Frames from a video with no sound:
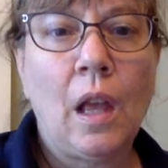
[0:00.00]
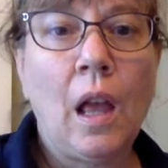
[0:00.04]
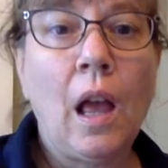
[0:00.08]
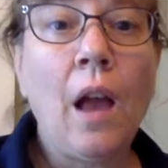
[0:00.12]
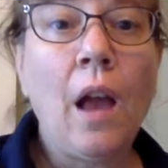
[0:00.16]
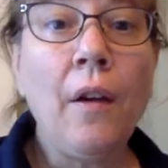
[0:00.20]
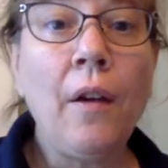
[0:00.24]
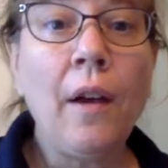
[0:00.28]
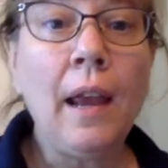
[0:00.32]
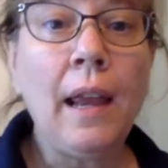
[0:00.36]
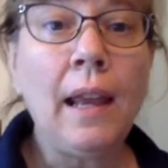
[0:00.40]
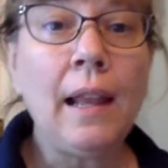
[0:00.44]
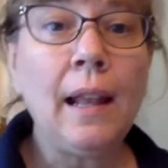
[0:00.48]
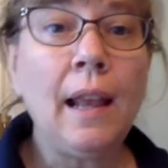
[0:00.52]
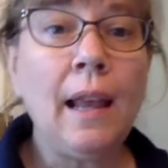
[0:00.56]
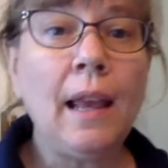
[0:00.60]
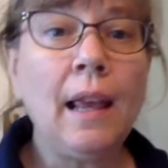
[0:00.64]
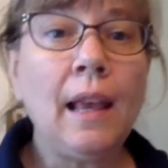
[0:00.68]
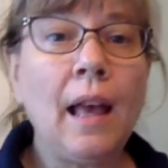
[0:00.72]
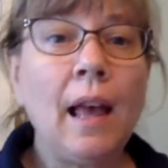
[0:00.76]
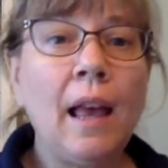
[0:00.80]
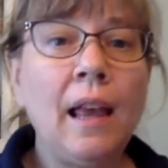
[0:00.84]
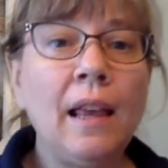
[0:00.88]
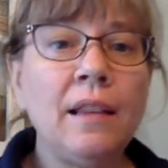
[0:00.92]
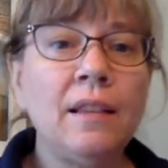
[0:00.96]
All right, hey
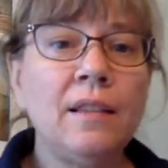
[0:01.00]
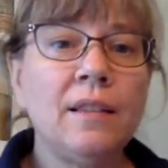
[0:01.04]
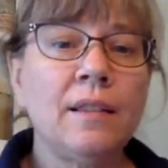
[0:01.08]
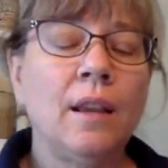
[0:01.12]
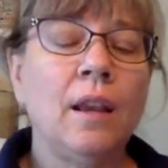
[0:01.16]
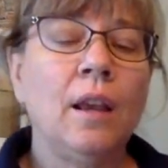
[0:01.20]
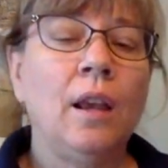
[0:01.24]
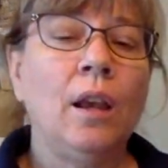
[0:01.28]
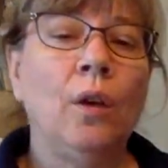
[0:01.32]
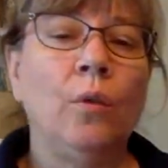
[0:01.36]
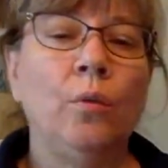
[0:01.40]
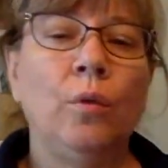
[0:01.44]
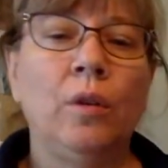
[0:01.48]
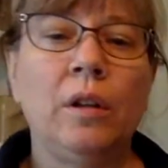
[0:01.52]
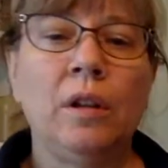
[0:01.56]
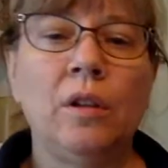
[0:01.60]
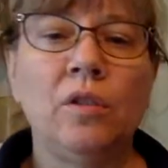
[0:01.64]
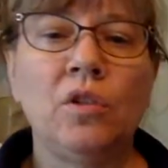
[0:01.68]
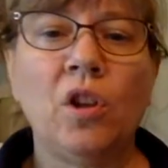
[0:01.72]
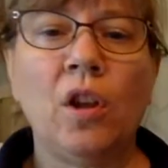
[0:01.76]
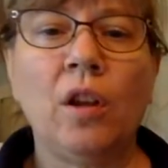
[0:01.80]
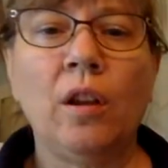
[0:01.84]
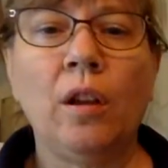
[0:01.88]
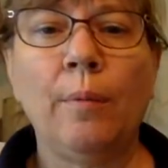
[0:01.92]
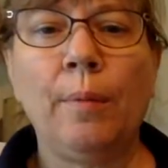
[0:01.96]
guys, we're going to
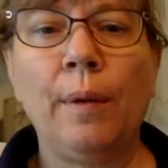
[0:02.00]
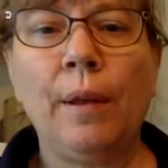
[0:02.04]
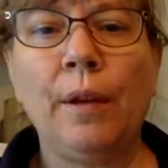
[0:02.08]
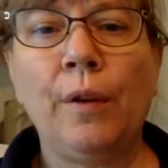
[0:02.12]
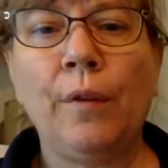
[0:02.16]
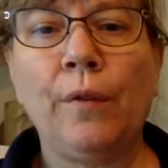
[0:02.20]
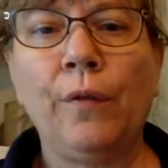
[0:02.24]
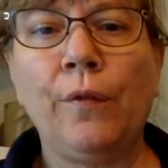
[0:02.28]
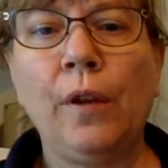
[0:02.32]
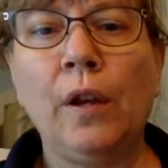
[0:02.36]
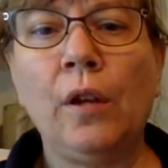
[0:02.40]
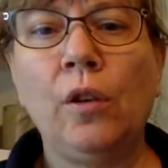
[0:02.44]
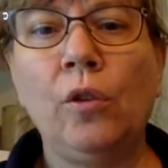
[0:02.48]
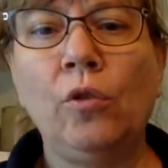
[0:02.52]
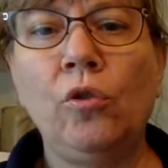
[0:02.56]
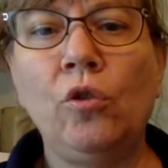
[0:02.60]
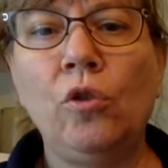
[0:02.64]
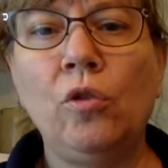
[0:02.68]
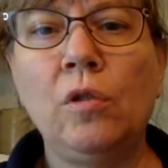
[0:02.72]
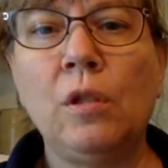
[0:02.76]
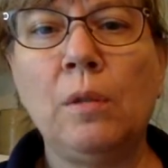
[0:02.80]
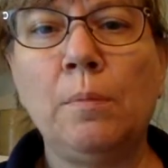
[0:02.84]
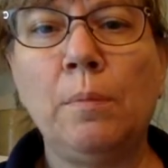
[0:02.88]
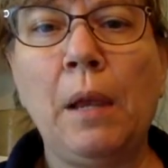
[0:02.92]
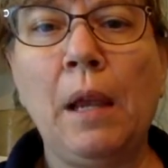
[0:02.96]
talk about our freckle
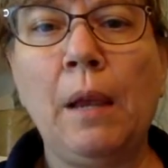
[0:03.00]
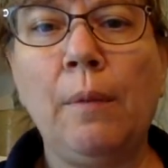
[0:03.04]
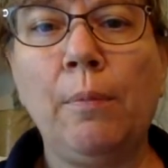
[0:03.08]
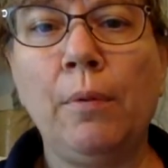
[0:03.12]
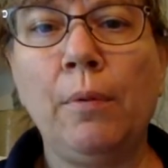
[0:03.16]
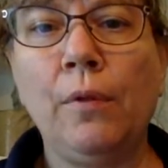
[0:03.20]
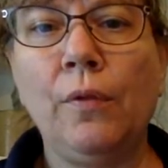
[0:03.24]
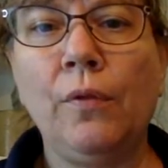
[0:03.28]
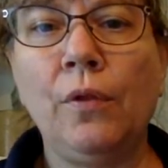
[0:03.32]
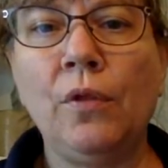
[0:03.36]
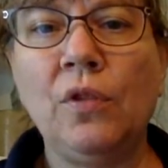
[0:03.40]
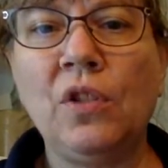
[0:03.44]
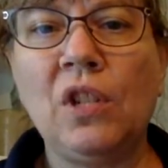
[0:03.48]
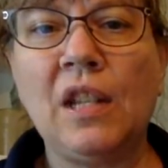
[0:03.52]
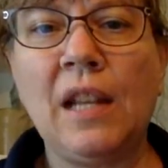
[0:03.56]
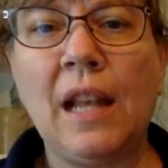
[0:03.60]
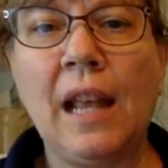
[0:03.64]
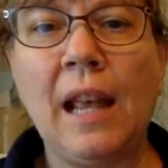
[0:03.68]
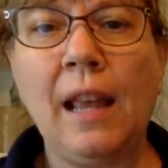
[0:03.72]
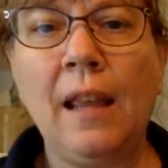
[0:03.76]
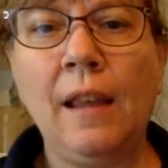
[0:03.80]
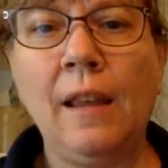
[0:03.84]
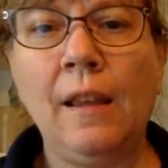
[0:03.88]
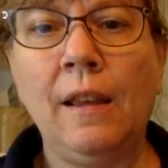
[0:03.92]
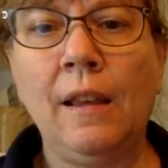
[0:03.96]
juice paper for
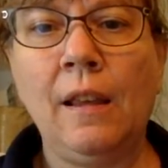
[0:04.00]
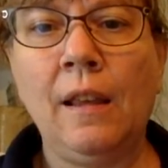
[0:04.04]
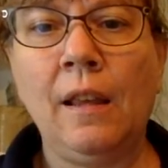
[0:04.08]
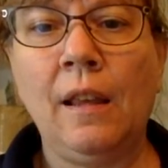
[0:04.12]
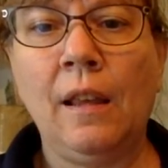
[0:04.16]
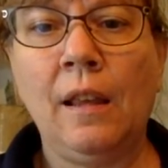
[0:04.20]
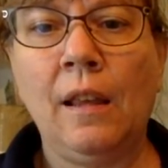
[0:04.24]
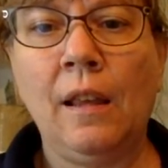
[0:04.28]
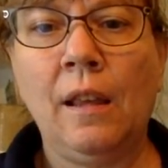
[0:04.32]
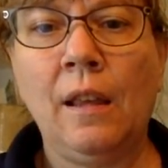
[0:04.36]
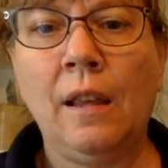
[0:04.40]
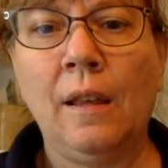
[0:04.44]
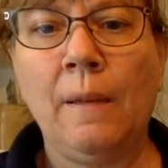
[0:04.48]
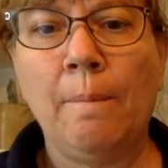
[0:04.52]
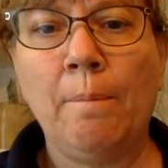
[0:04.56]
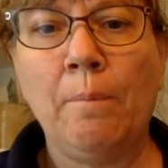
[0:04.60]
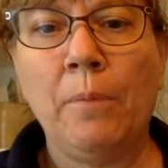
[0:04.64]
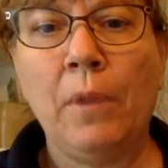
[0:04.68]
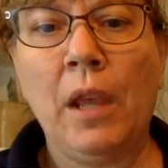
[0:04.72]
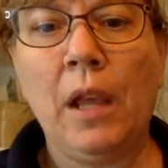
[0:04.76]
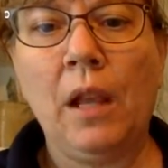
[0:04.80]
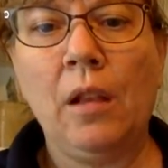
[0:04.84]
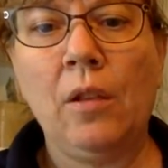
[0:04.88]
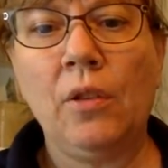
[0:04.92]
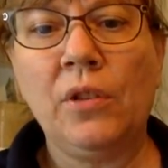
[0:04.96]
today.
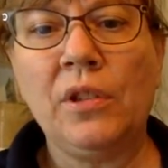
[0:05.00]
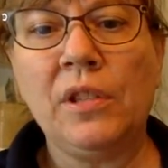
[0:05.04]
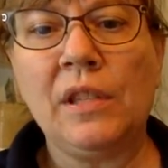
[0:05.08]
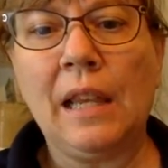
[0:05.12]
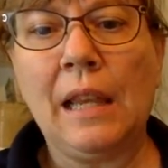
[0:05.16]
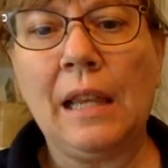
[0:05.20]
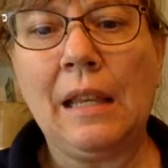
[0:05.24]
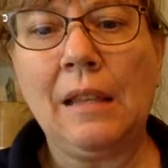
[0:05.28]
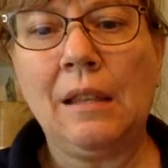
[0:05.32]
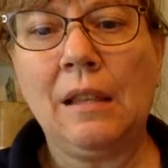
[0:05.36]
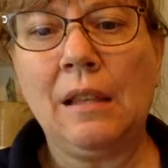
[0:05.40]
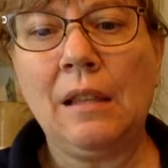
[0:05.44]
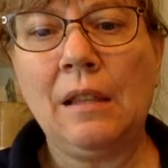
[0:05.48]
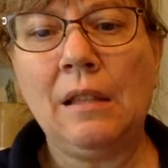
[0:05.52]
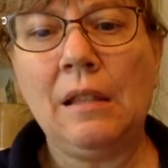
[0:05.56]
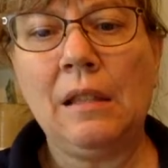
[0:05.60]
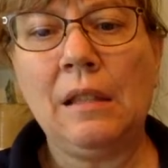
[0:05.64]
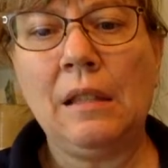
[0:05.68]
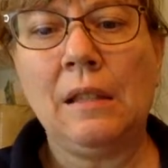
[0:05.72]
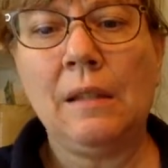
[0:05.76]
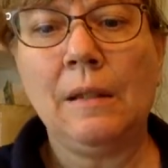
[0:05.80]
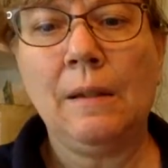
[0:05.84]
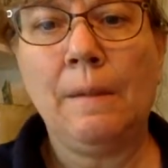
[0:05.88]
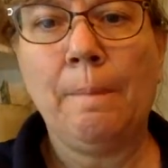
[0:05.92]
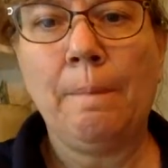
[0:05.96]
It looks like
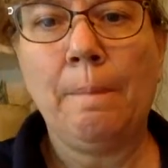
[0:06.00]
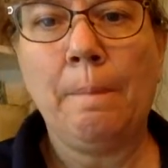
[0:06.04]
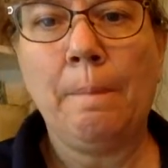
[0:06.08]
this.